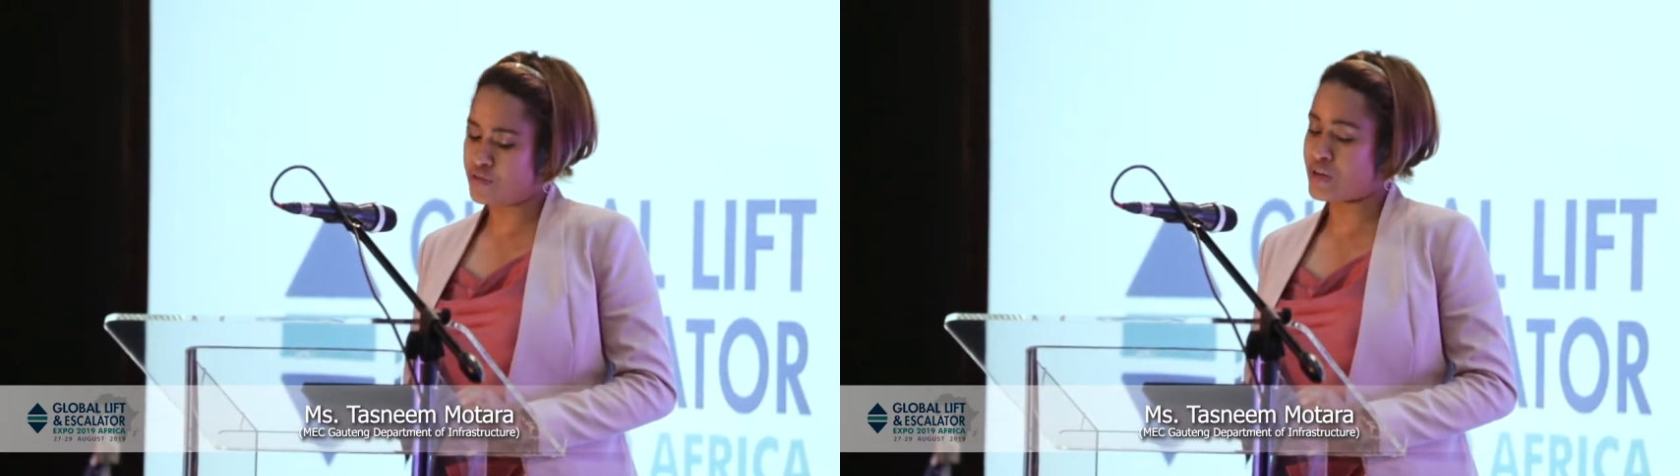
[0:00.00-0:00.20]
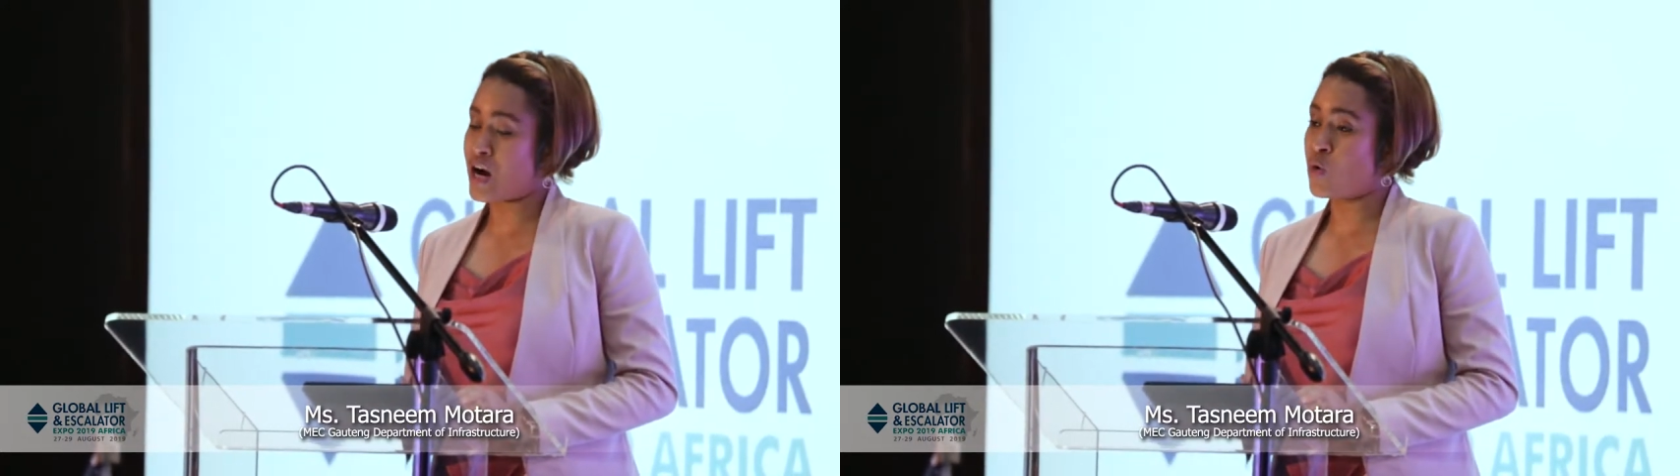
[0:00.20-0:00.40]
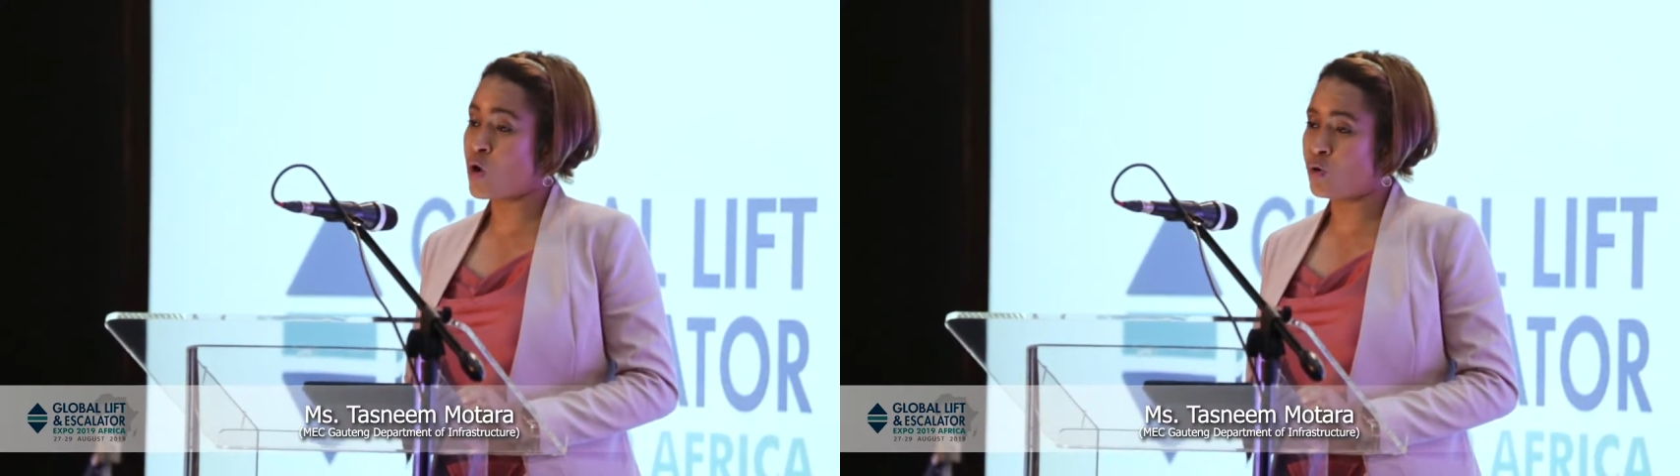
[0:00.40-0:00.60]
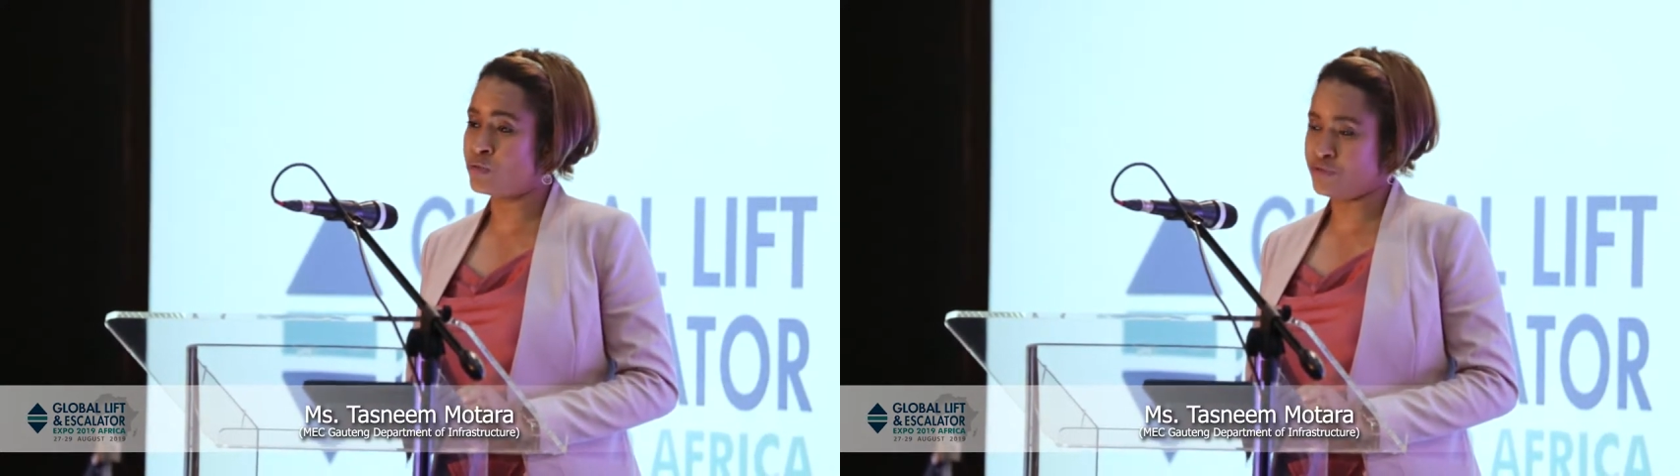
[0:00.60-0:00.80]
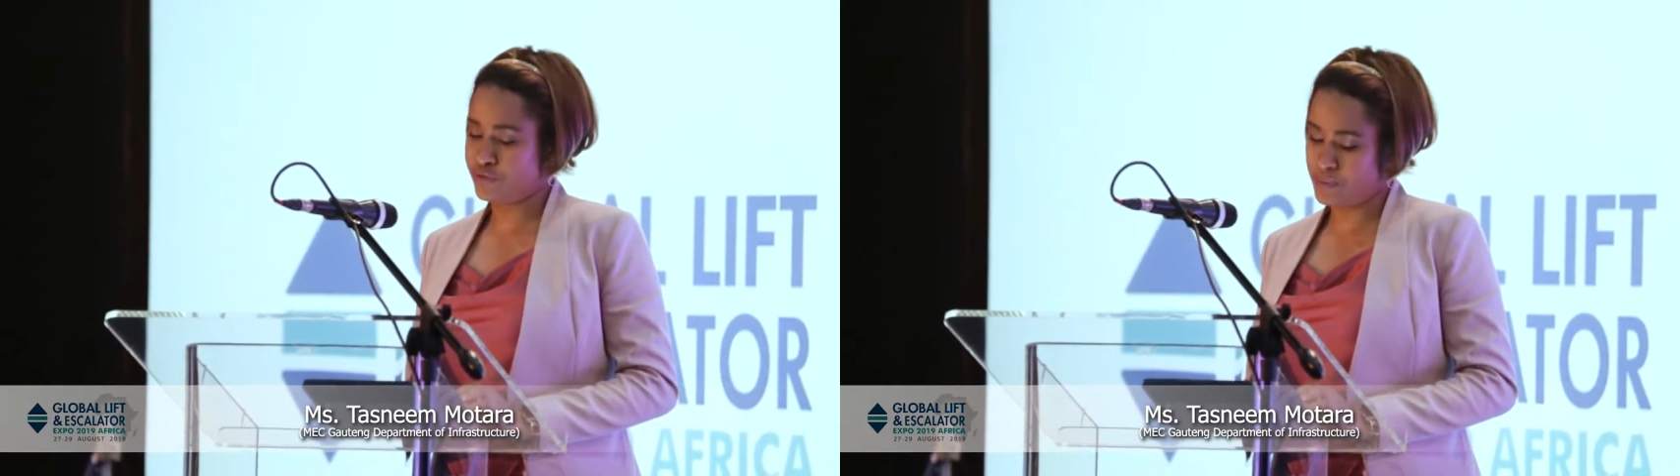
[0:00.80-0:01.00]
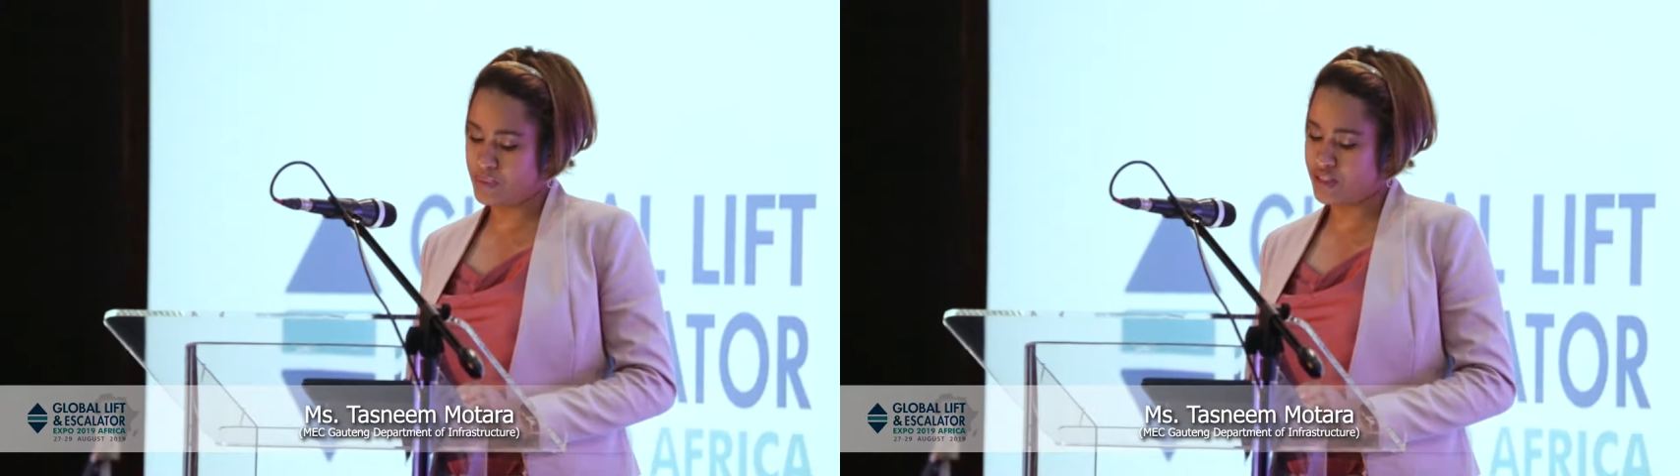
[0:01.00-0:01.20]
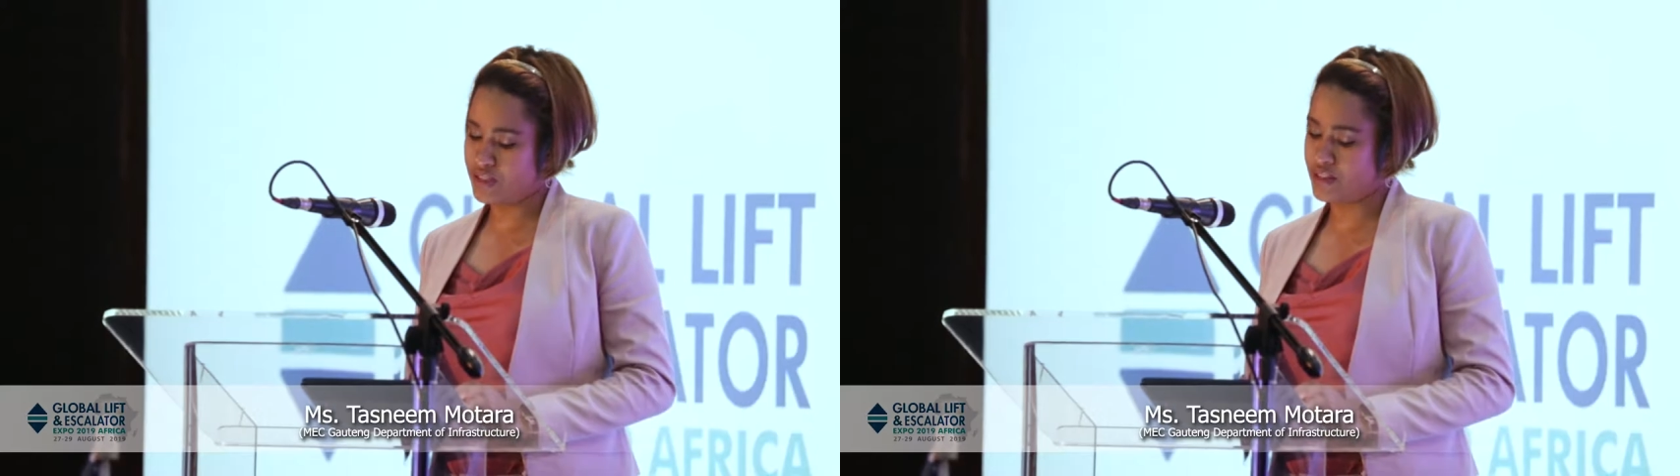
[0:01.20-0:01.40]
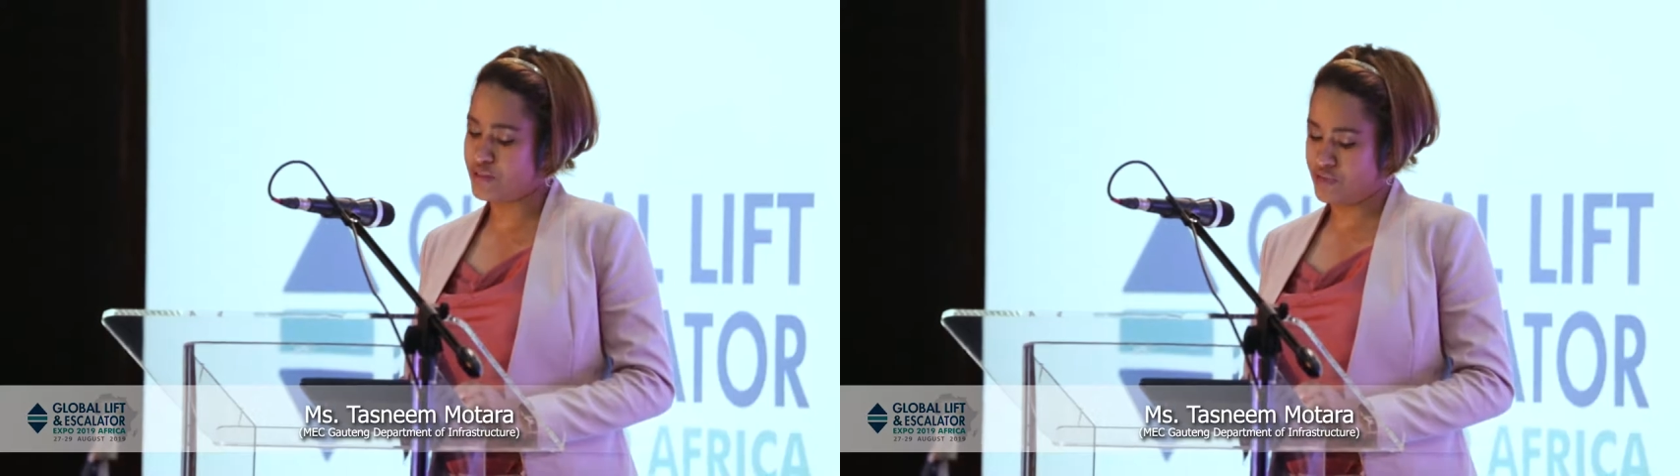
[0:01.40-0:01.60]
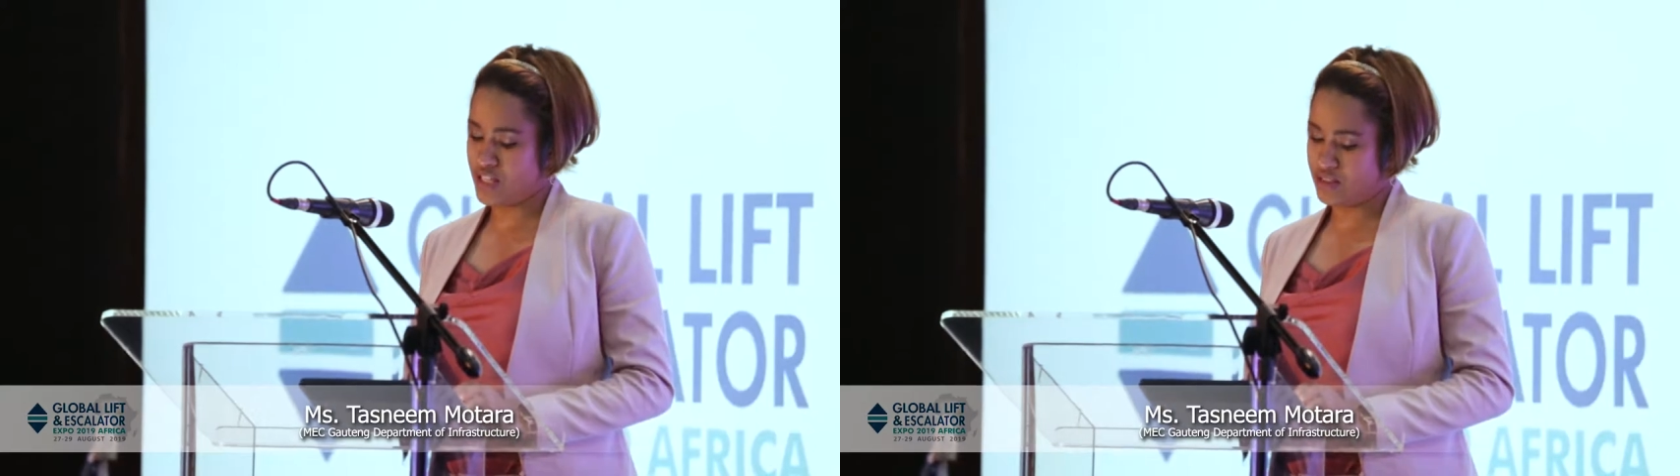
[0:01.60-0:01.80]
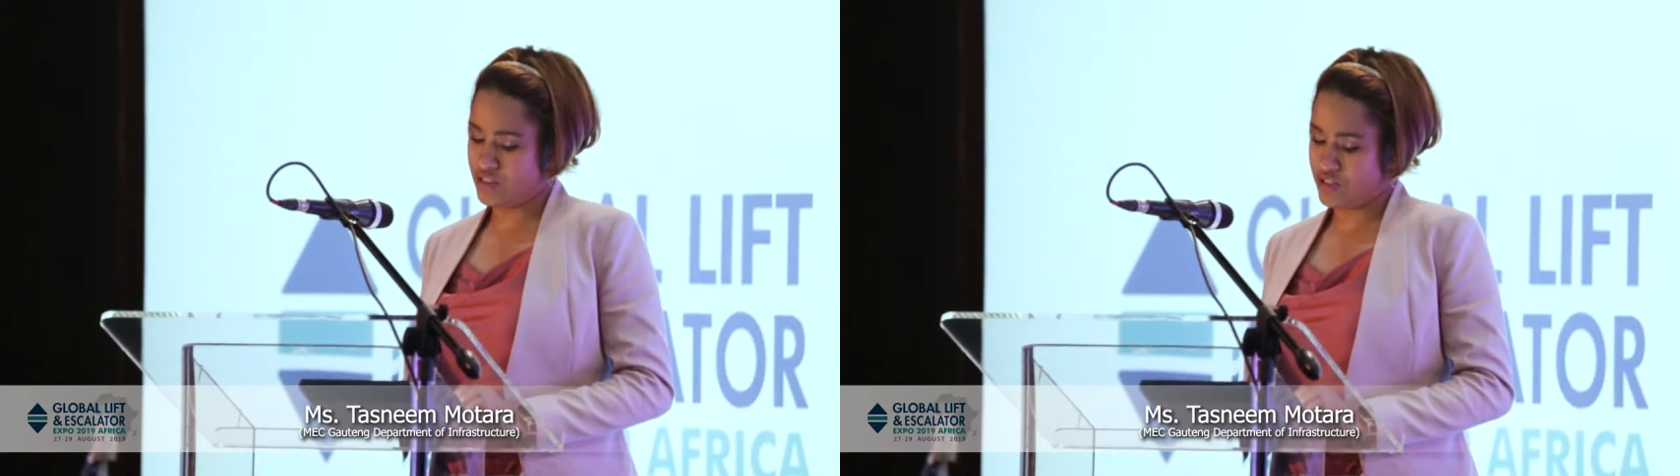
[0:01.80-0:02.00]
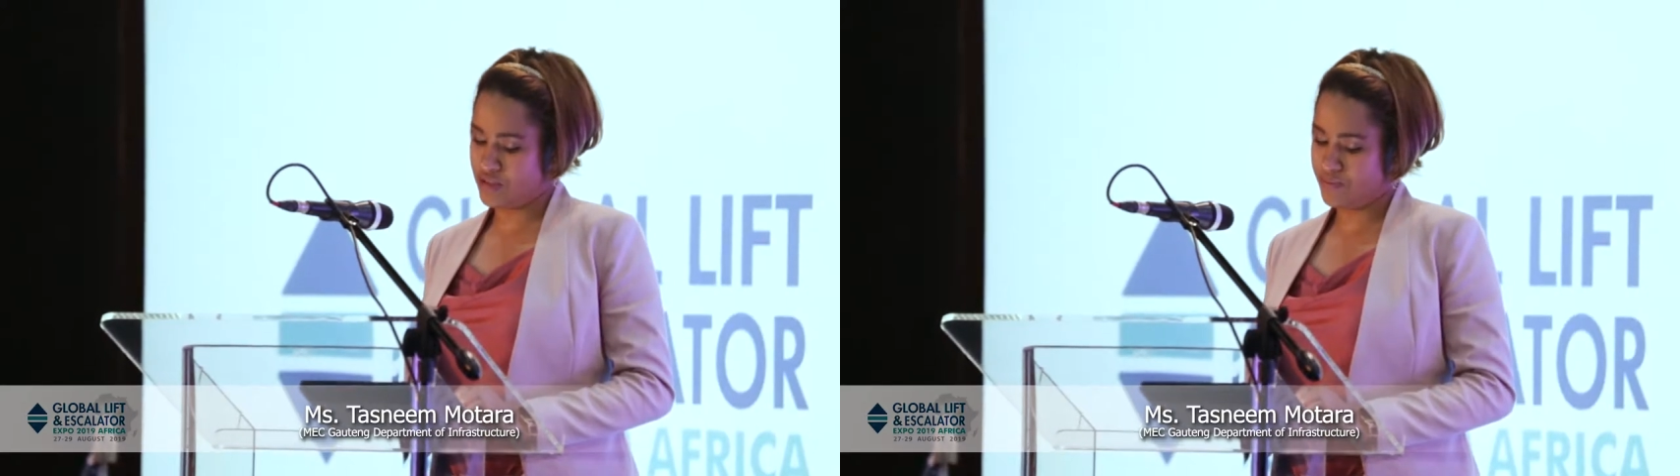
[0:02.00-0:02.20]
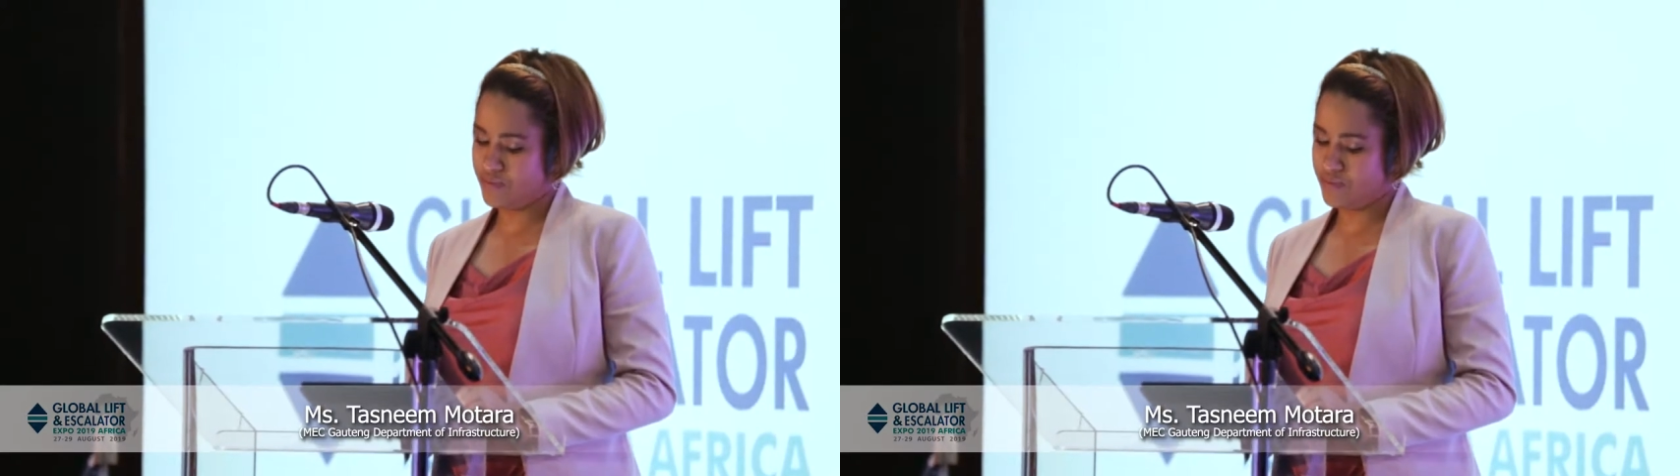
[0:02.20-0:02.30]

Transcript: of our own female lift technician.